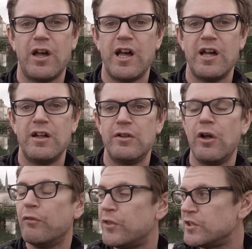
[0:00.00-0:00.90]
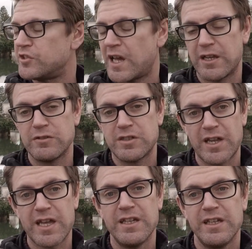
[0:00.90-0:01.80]
of this shadow
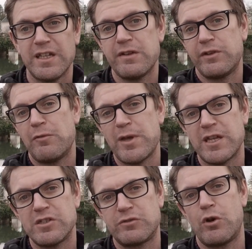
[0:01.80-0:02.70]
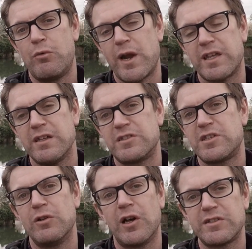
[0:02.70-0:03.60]
today. Even though I'm here just for a recce, I'd
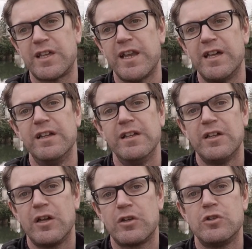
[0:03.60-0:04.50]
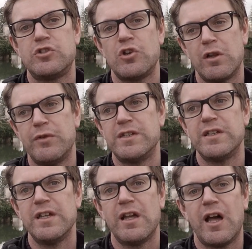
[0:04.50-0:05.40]
still like to get a good shot of it.